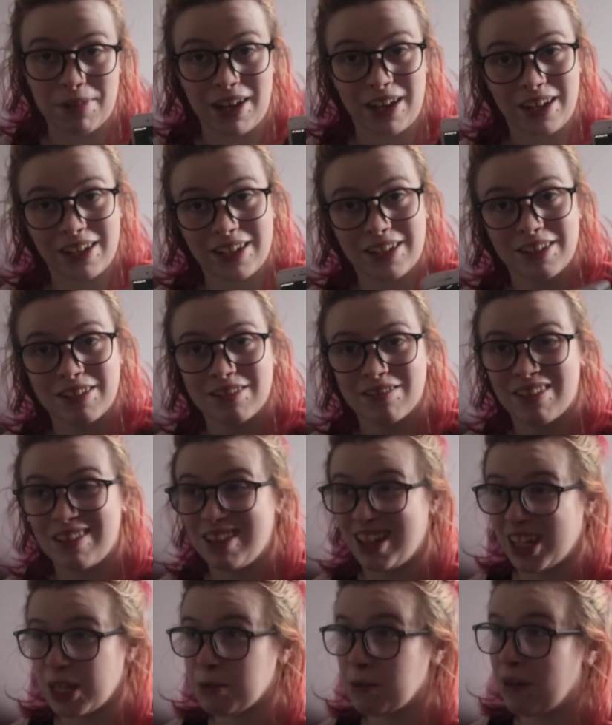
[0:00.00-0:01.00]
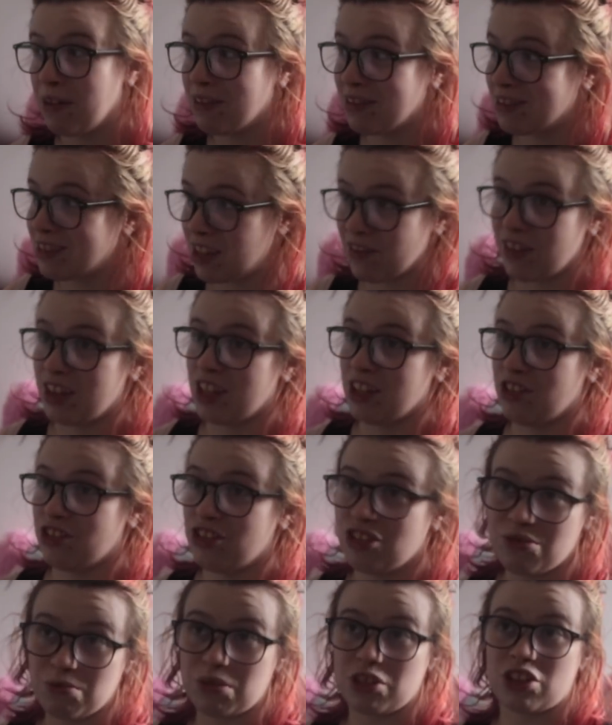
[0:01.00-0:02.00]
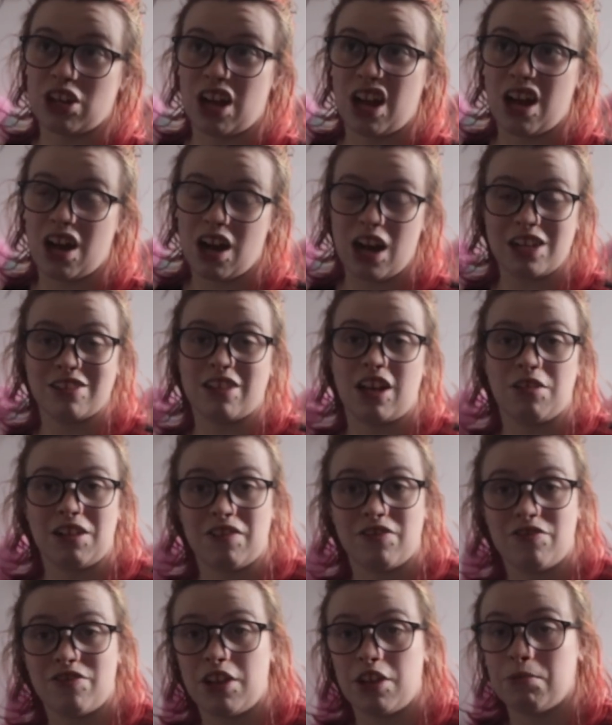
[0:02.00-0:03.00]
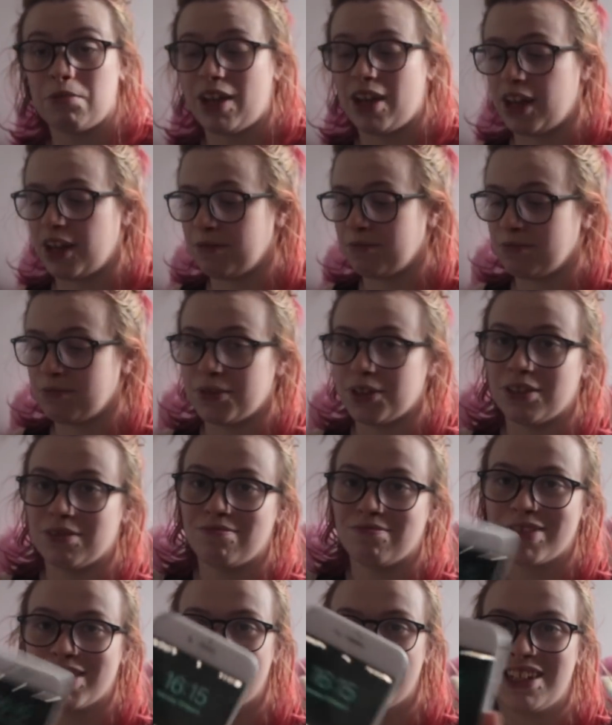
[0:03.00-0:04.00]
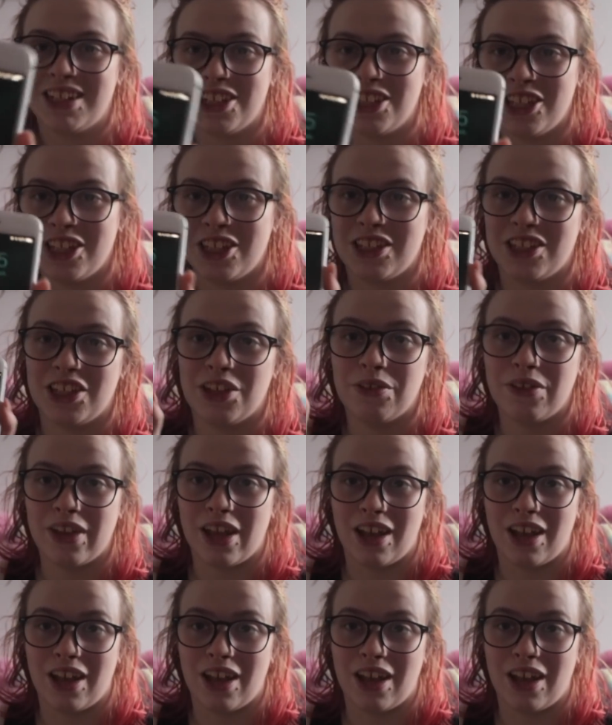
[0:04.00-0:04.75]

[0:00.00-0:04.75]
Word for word: back, like about seven-ish, which I started this video up by eight, but uni